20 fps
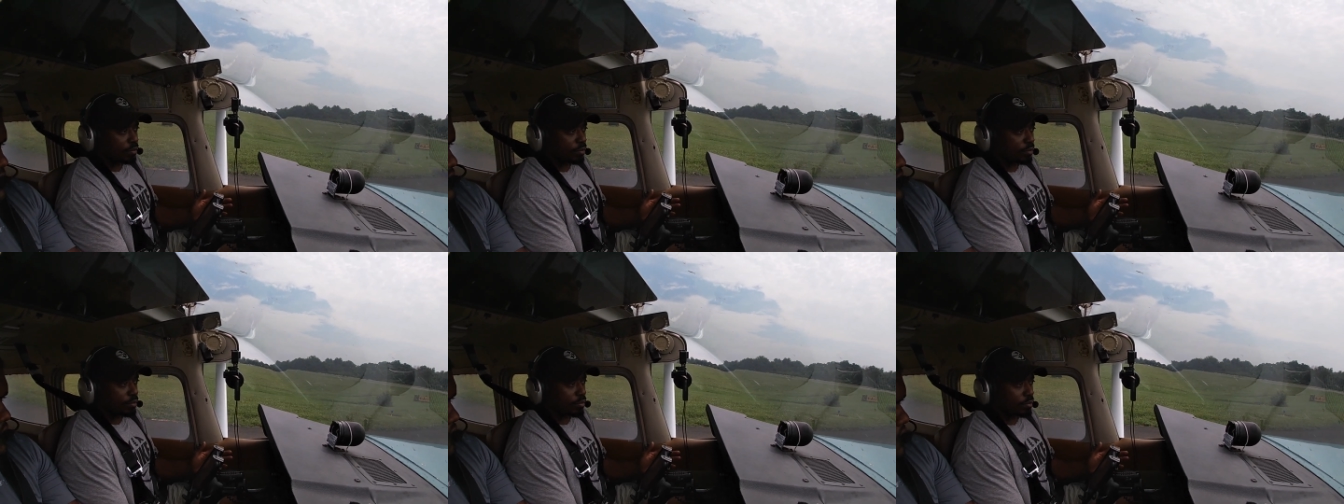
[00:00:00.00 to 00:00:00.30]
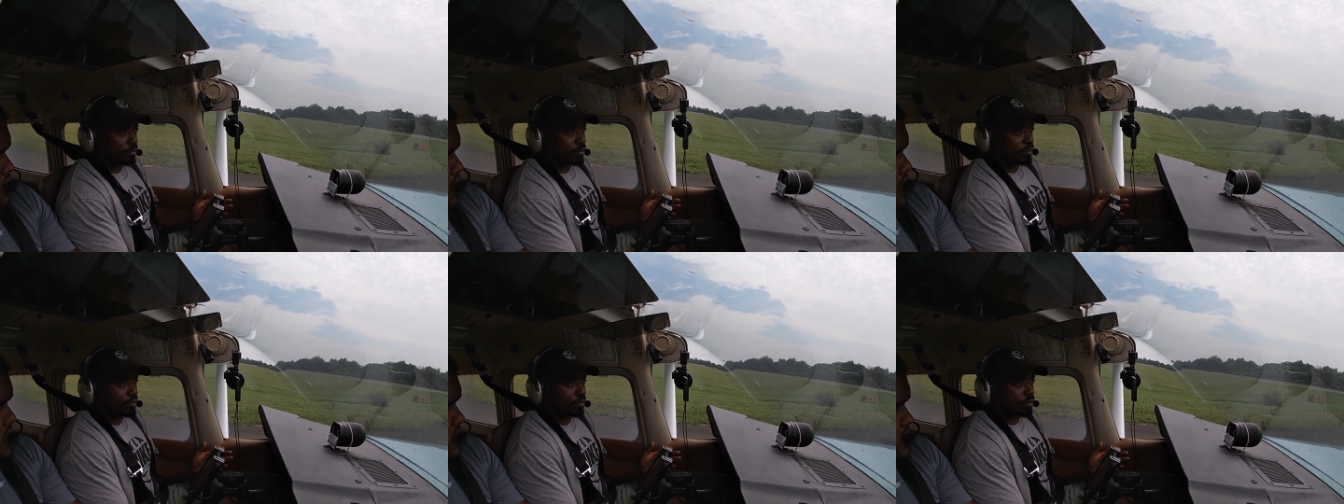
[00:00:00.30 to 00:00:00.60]

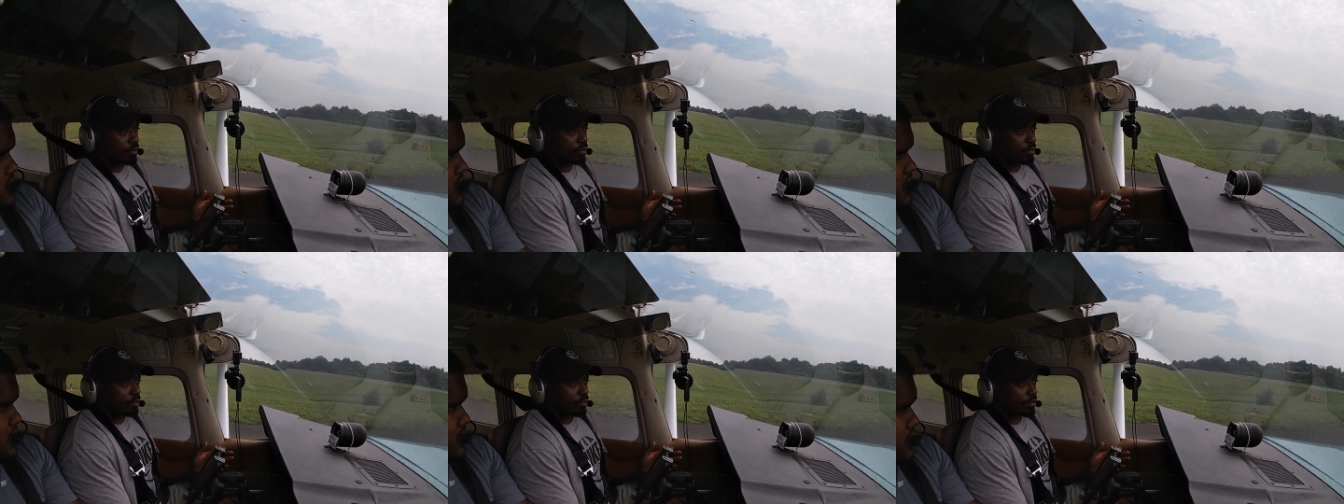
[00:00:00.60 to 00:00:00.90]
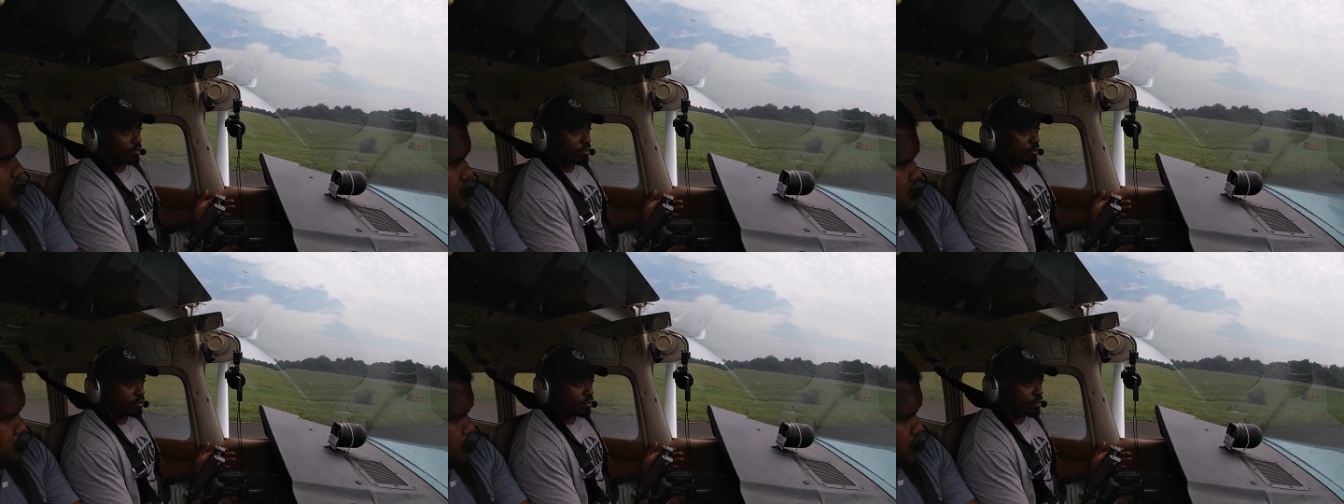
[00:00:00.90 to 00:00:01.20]
if I
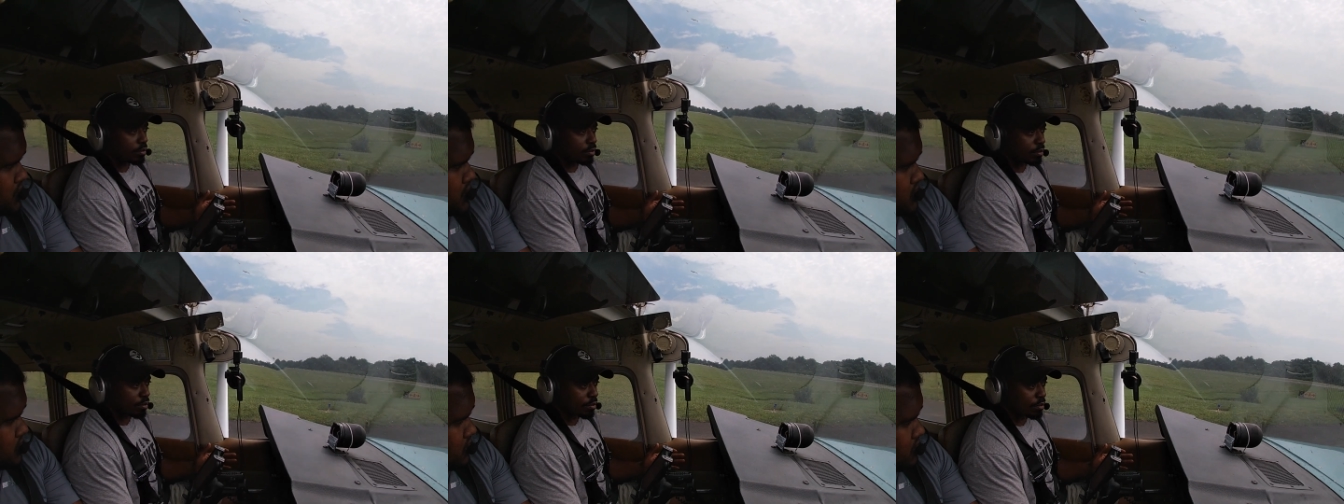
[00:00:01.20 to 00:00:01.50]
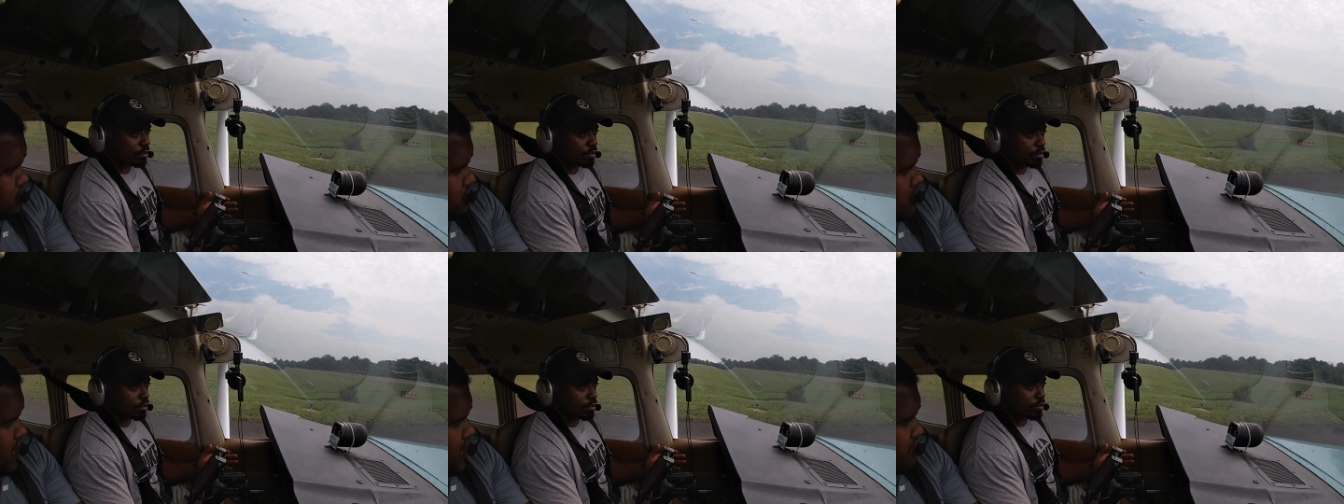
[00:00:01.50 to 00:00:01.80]
hear that there
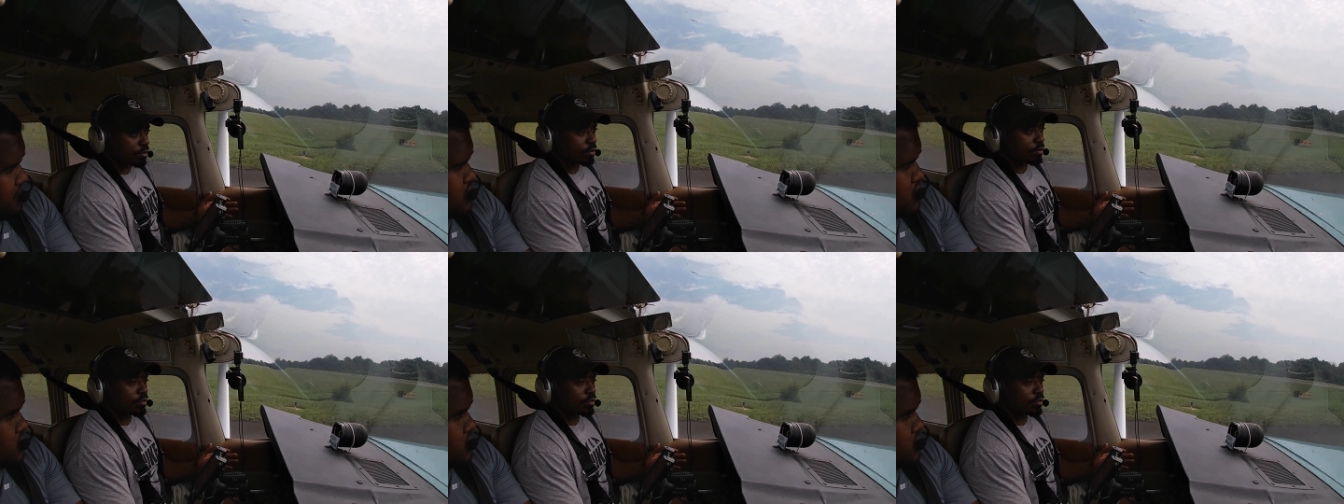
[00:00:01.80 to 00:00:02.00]
are,